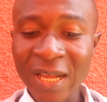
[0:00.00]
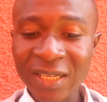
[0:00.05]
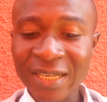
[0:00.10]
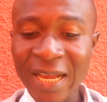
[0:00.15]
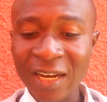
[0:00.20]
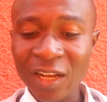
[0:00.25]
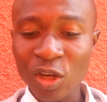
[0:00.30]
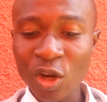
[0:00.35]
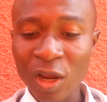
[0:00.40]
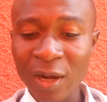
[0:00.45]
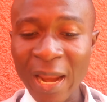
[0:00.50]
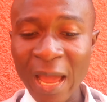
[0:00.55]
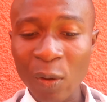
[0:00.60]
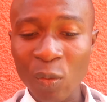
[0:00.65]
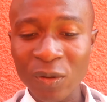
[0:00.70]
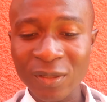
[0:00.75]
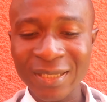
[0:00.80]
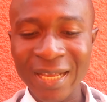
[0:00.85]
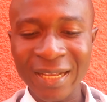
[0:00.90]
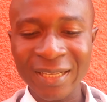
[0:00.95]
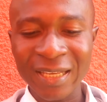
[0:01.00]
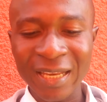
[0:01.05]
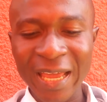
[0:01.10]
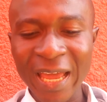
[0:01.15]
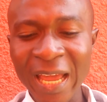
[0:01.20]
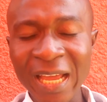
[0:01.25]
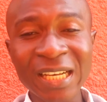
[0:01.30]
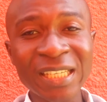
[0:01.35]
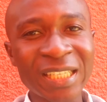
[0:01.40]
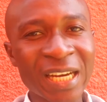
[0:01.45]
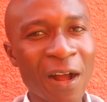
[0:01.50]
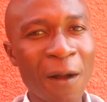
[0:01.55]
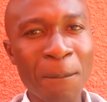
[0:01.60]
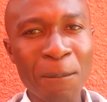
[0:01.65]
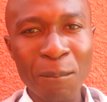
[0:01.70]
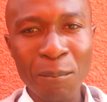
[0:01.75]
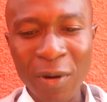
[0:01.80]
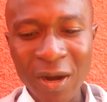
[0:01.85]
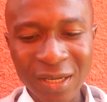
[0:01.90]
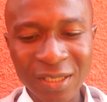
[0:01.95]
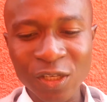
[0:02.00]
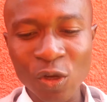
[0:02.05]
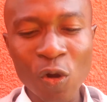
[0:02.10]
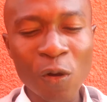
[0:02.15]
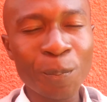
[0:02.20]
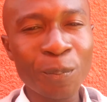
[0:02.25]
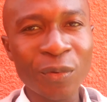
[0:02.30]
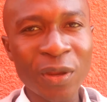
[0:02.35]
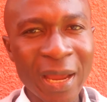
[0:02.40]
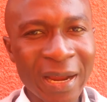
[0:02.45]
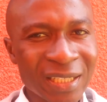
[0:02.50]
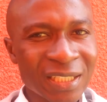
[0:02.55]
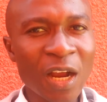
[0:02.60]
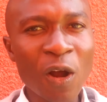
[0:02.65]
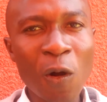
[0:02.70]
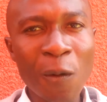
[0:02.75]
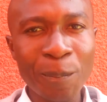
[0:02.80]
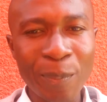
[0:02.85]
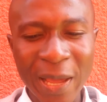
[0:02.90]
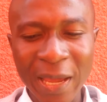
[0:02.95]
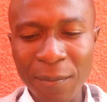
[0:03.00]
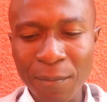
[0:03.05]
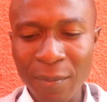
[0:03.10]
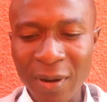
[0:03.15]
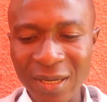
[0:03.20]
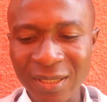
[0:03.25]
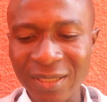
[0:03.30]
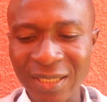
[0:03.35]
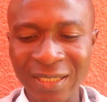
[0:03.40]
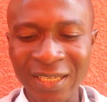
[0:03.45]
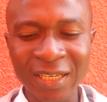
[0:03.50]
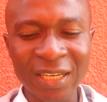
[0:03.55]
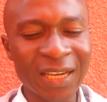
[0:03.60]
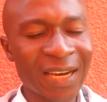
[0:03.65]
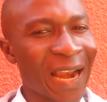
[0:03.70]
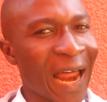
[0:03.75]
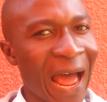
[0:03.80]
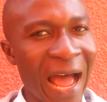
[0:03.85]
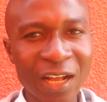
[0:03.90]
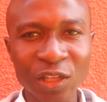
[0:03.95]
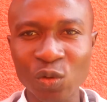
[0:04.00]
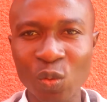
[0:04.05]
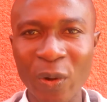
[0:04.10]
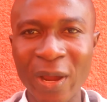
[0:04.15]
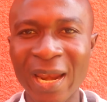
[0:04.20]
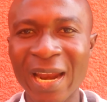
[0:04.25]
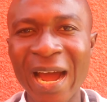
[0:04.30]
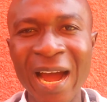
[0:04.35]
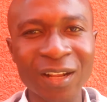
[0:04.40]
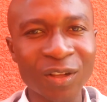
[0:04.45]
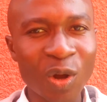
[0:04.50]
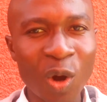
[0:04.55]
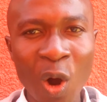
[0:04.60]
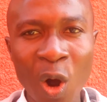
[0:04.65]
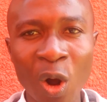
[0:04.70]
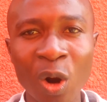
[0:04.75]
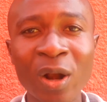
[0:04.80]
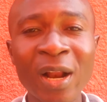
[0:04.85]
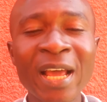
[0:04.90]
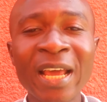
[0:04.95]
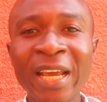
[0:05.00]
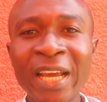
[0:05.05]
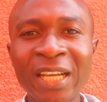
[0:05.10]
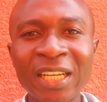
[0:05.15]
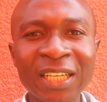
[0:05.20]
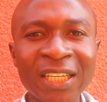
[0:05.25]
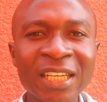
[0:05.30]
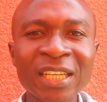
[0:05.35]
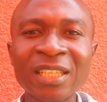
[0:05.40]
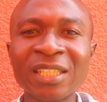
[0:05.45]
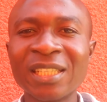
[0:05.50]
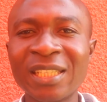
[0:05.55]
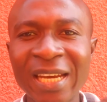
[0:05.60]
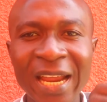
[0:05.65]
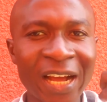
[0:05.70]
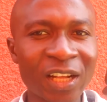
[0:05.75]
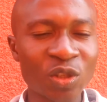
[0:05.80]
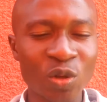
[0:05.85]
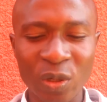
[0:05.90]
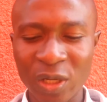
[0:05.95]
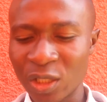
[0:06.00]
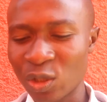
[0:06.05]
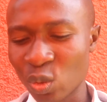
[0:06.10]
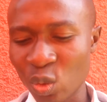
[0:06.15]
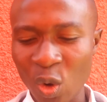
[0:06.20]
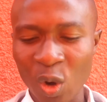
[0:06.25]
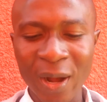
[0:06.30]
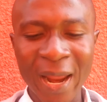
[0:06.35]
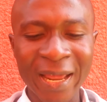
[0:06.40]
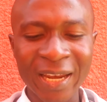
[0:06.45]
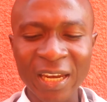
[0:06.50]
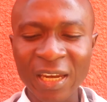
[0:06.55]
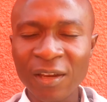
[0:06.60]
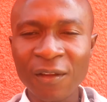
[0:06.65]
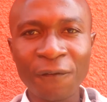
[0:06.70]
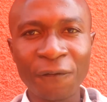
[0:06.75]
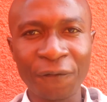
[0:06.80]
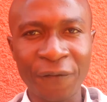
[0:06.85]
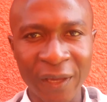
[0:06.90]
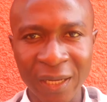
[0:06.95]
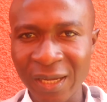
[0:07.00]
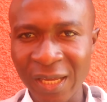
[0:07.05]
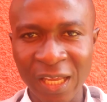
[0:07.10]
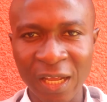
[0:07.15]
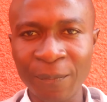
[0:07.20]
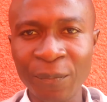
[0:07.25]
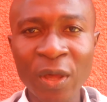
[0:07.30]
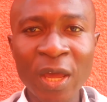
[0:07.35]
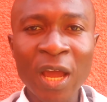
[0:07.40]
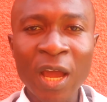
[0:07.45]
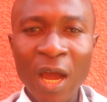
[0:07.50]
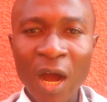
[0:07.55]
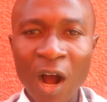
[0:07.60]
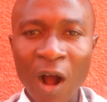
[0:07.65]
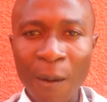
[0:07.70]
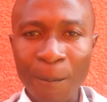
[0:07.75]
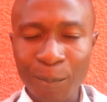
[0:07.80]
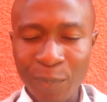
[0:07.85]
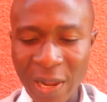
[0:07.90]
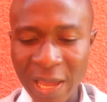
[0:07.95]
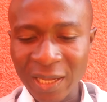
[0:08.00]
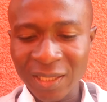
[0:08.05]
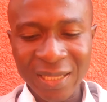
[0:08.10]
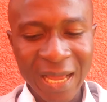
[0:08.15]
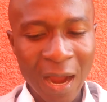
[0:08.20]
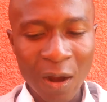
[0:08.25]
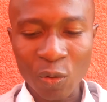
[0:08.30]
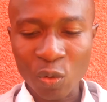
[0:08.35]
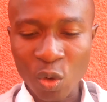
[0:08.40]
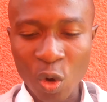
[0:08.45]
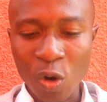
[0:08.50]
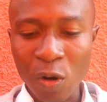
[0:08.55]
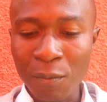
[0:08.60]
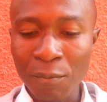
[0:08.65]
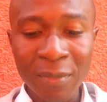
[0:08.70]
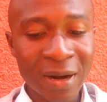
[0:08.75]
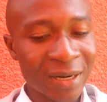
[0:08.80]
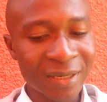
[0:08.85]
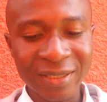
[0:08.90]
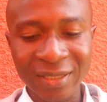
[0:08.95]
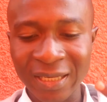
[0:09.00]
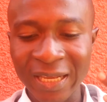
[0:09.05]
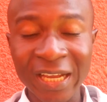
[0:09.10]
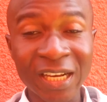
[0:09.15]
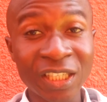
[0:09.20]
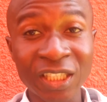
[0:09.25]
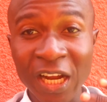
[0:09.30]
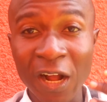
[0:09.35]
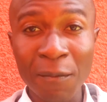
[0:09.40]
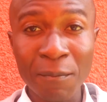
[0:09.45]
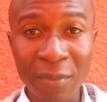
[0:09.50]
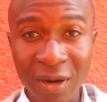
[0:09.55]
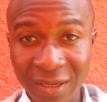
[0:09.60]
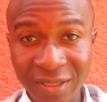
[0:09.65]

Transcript: Next thing I did not like was that the angel who played Mercy didn't act well at all. He didn't connect to his role. I didn't feel him playing that role, Angel